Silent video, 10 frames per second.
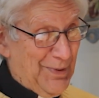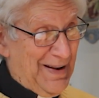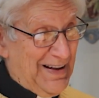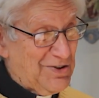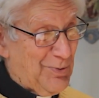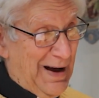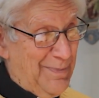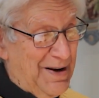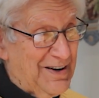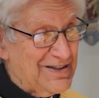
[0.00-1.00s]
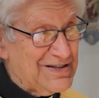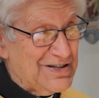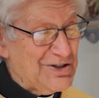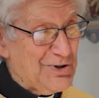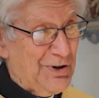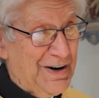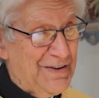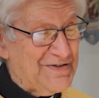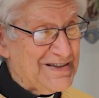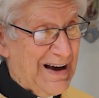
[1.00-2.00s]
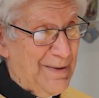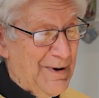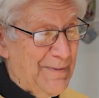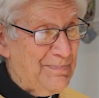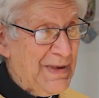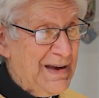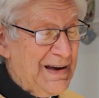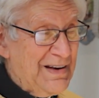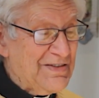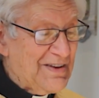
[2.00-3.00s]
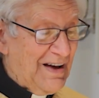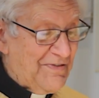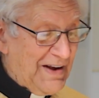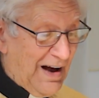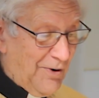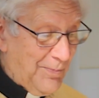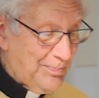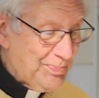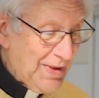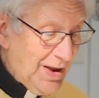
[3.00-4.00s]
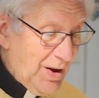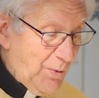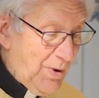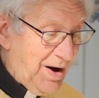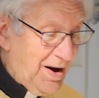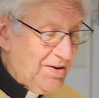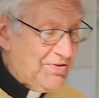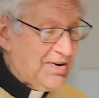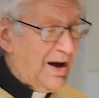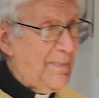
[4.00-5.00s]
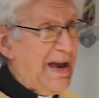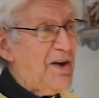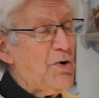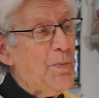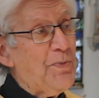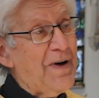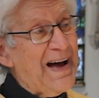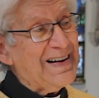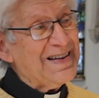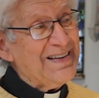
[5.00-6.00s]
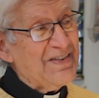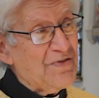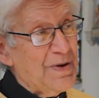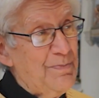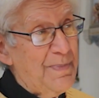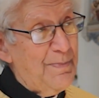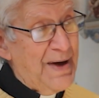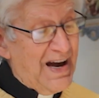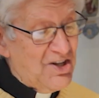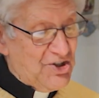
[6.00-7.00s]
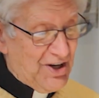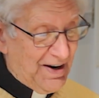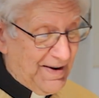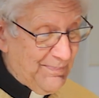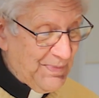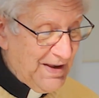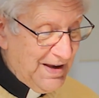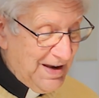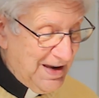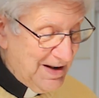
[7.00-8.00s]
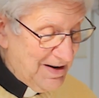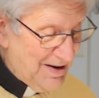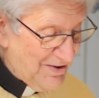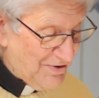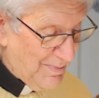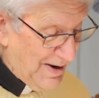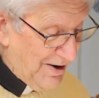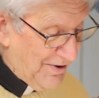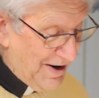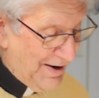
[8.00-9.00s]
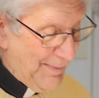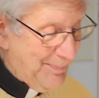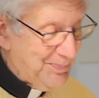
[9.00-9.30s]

Well, that's why, because the story of Simon is left out, was a man who practiced magic in Samaria.